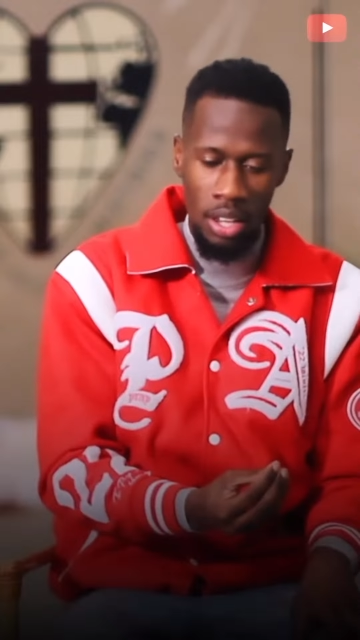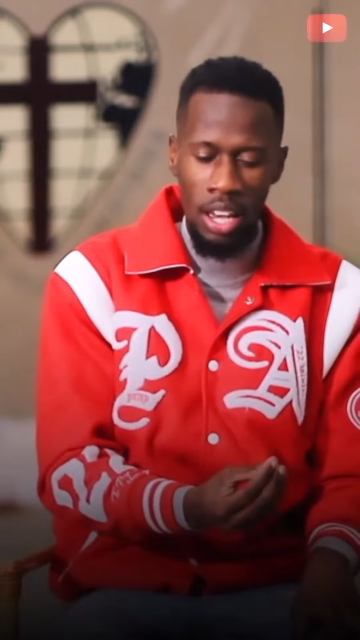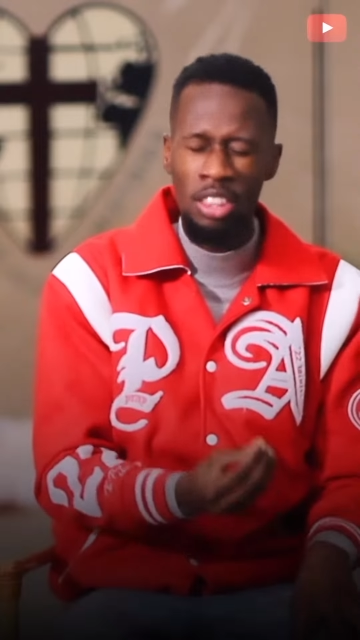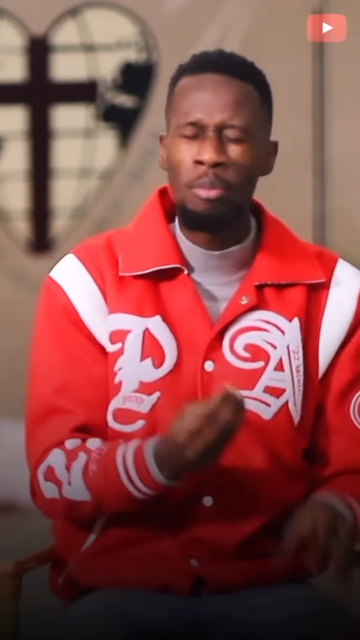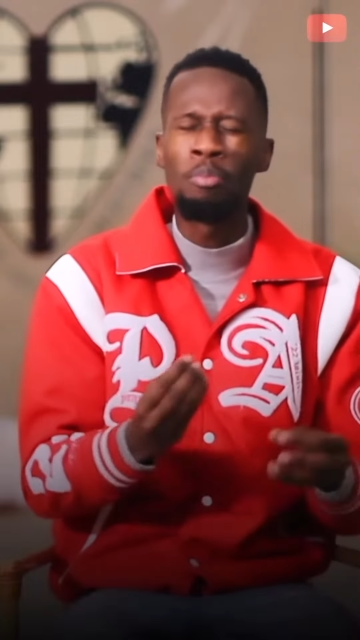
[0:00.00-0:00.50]

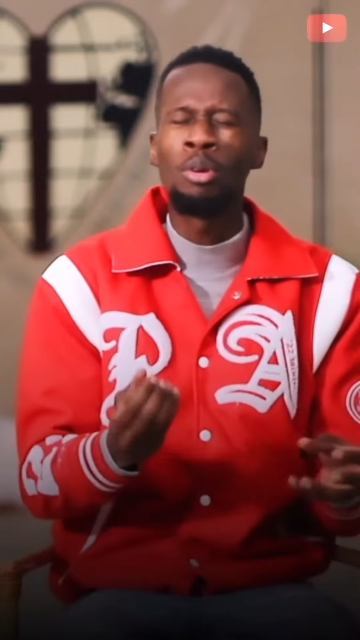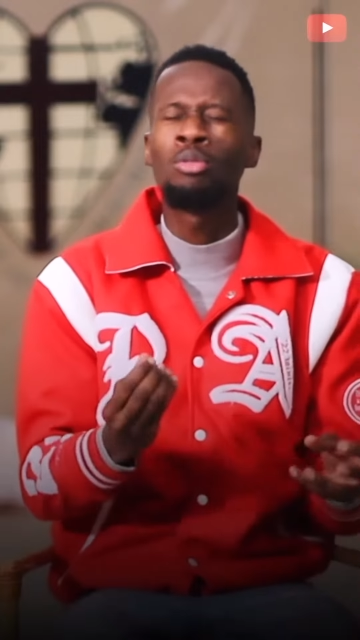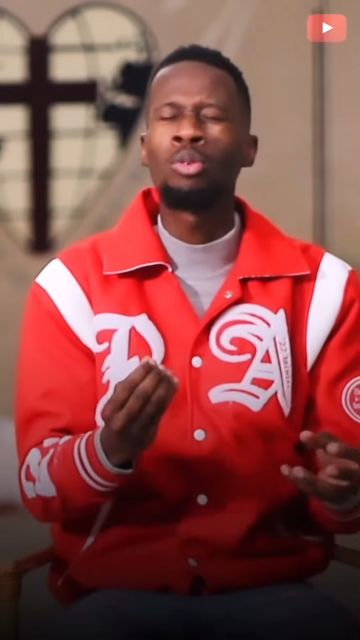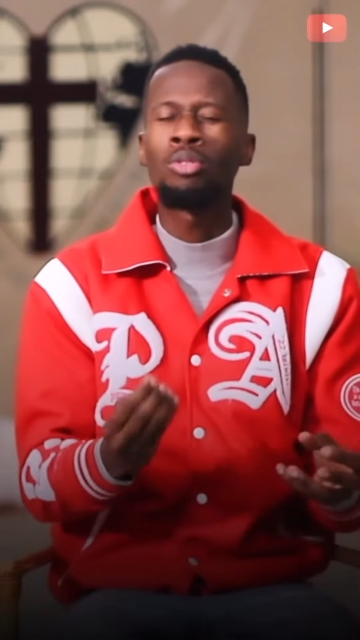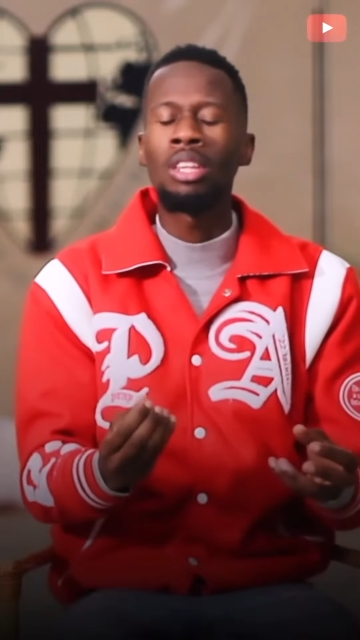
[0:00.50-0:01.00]
And the
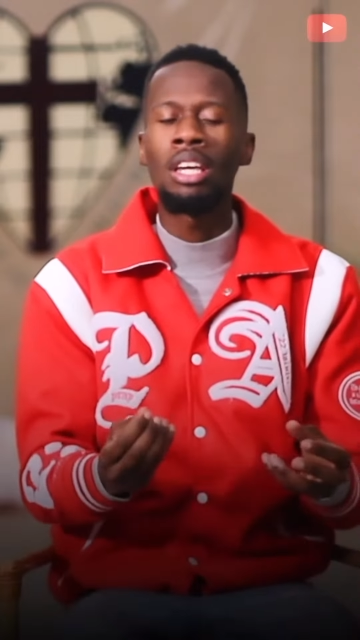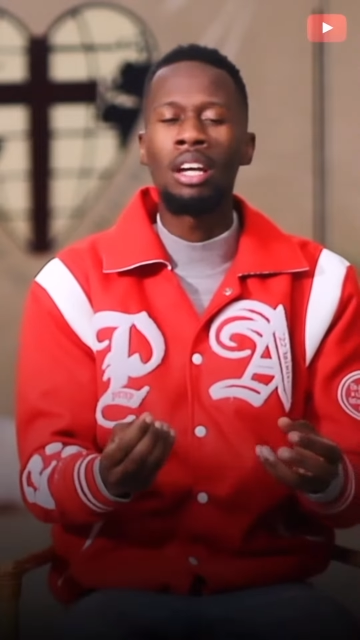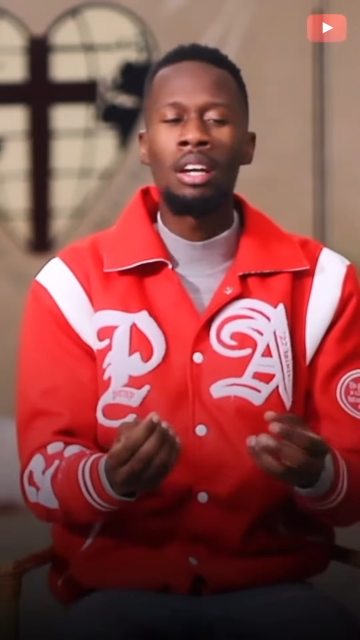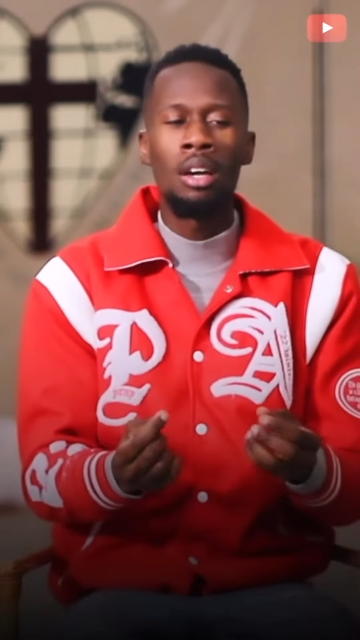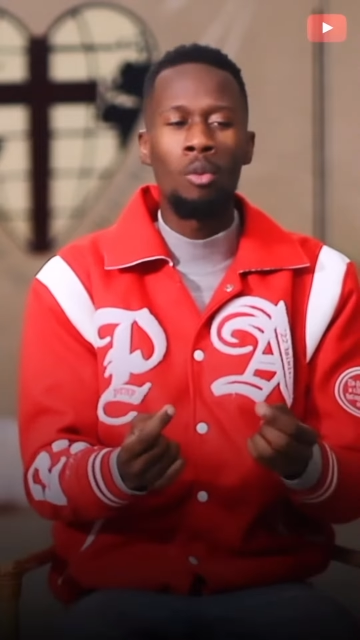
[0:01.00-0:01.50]
beautiful
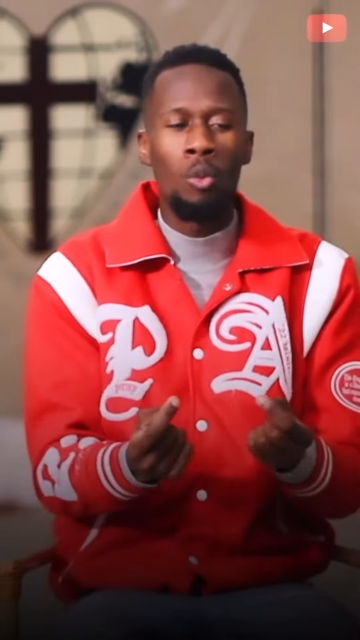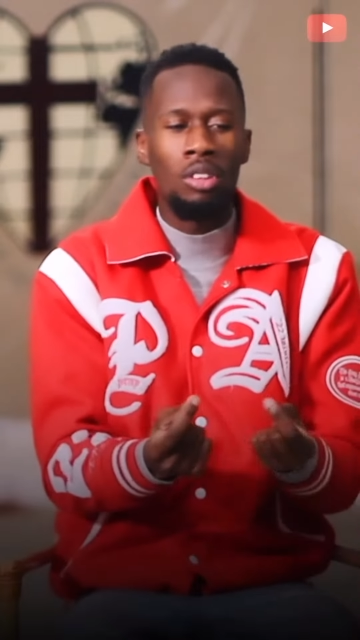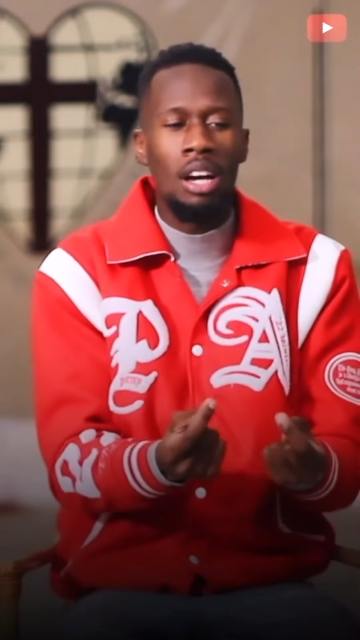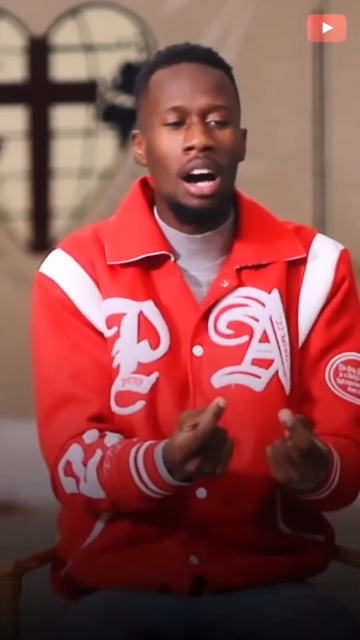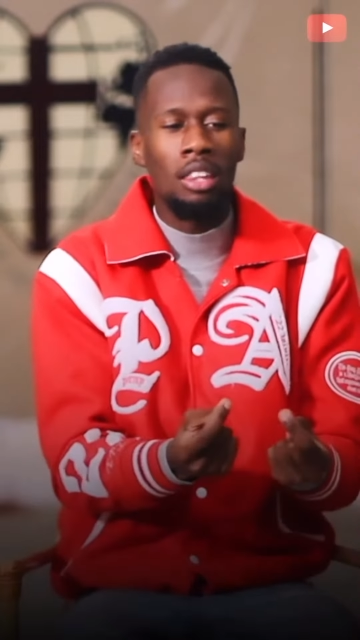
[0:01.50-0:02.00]
thing
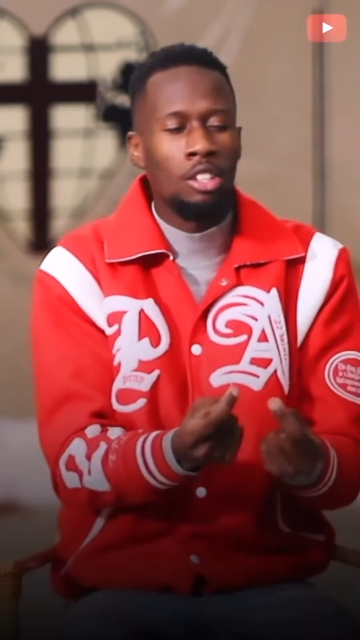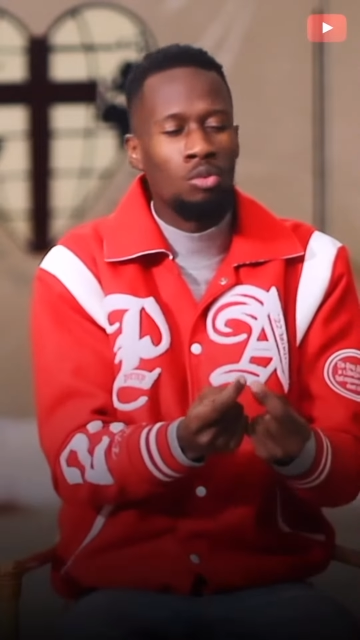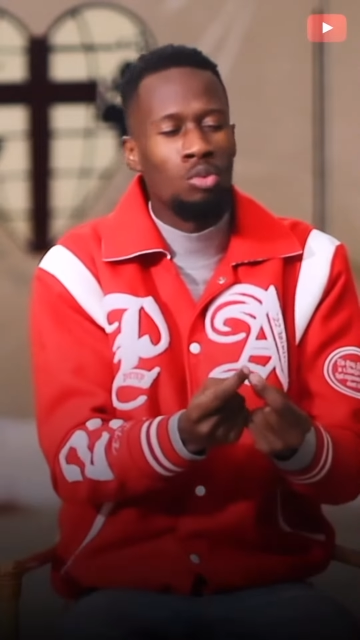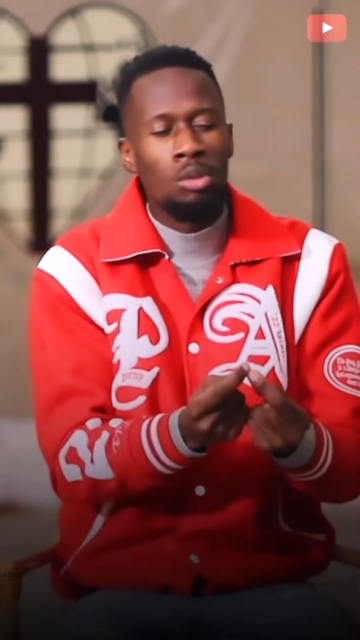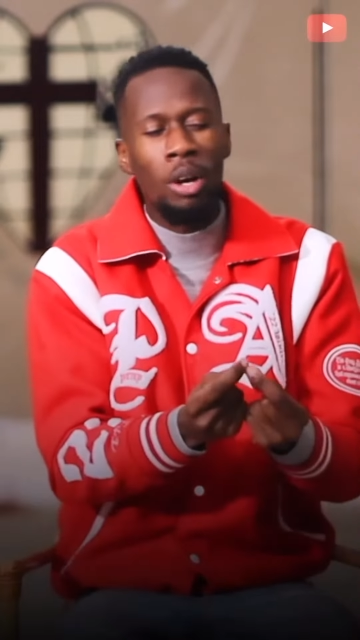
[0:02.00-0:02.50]
with God, the
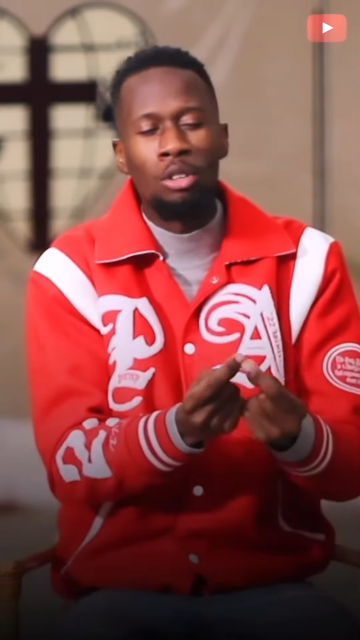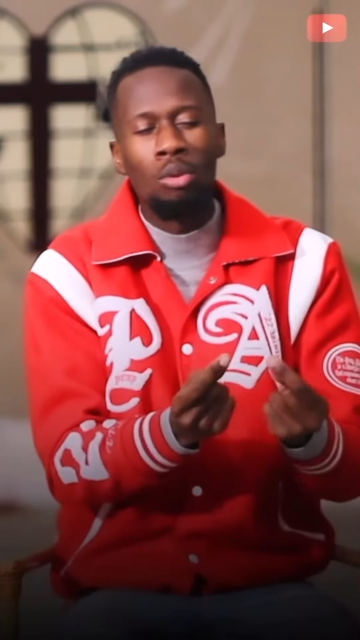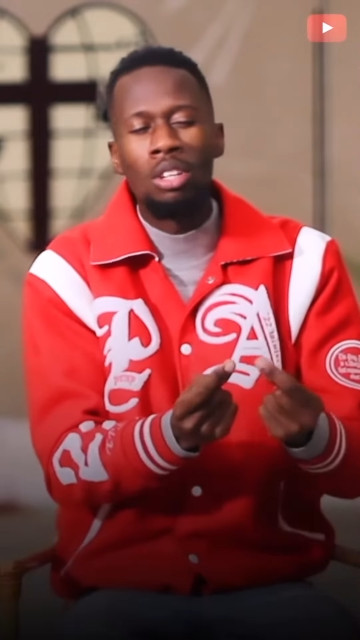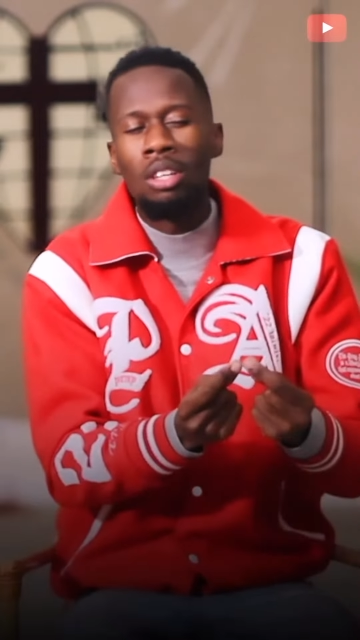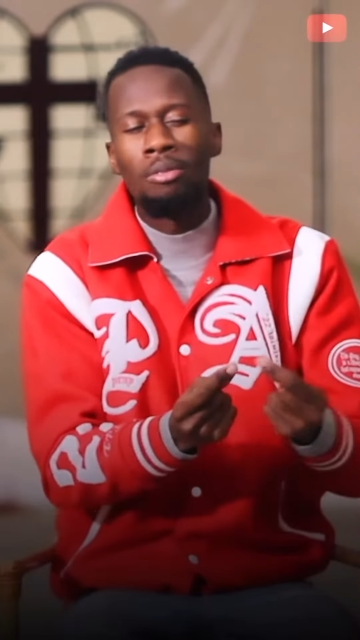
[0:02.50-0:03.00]
reason why you
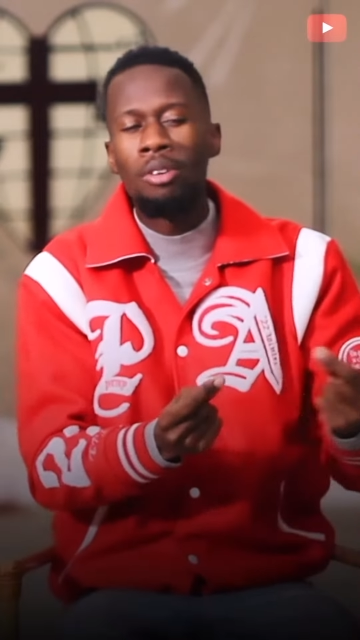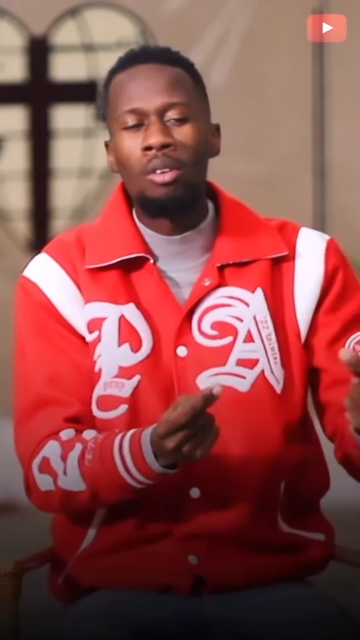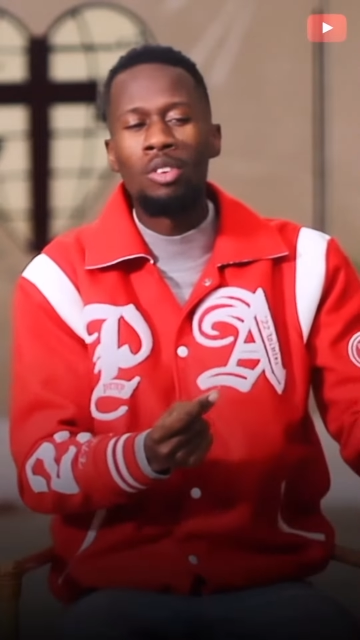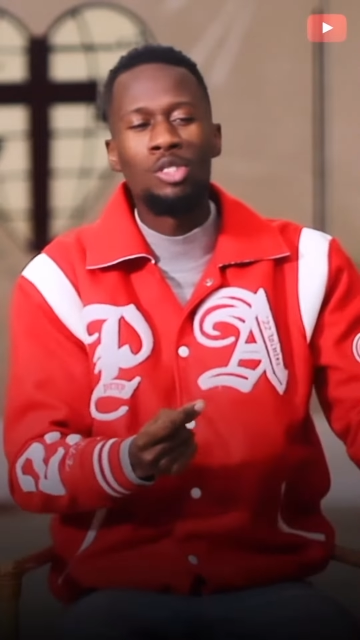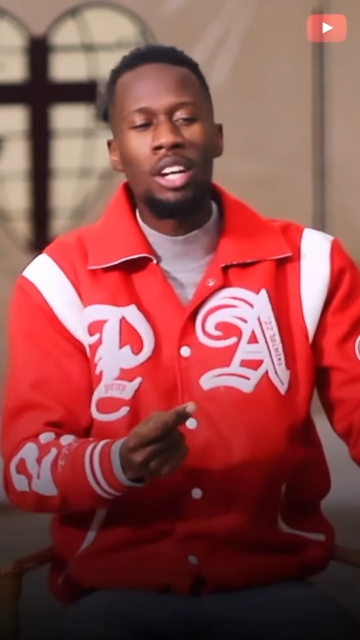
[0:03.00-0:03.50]
don't need the fear
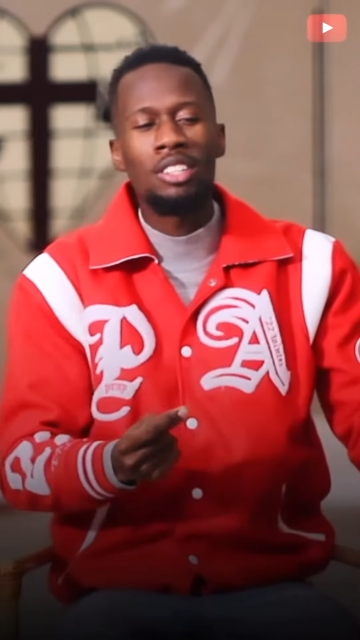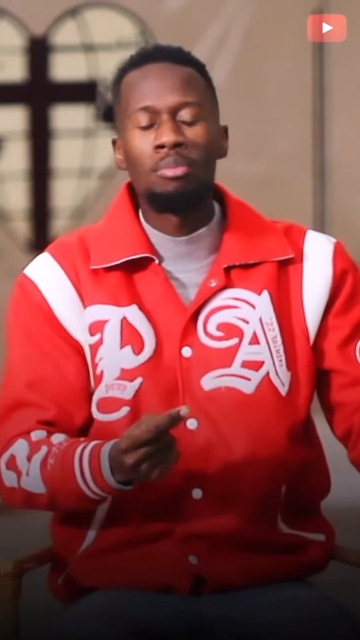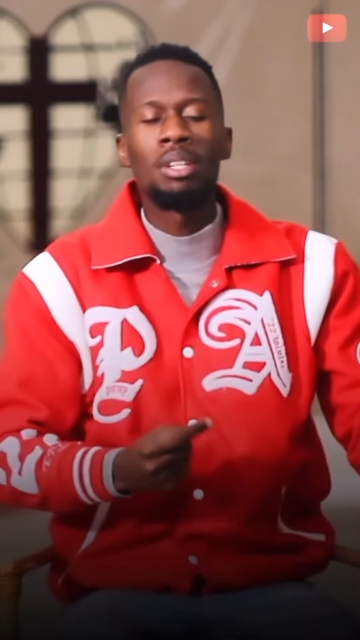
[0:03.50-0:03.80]
of rejection,